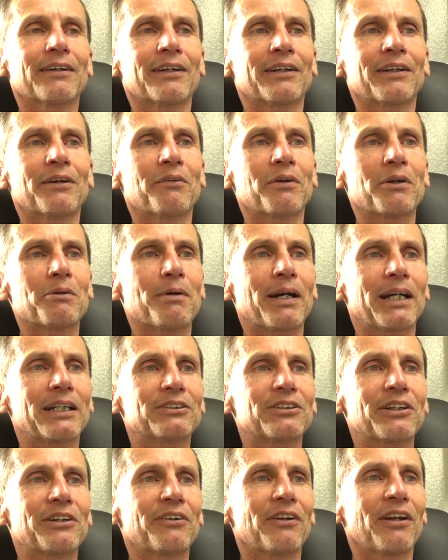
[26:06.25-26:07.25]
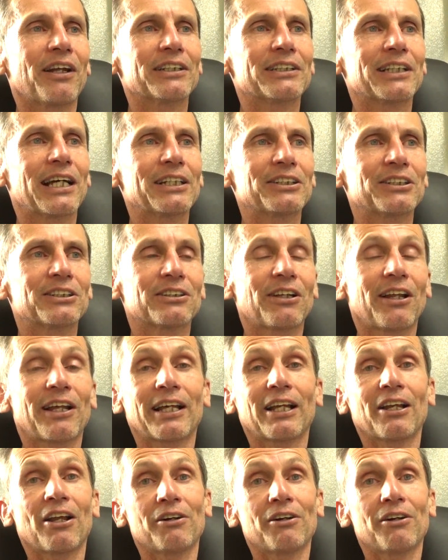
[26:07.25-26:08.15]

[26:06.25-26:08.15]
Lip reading: don't want to make generalizations like it.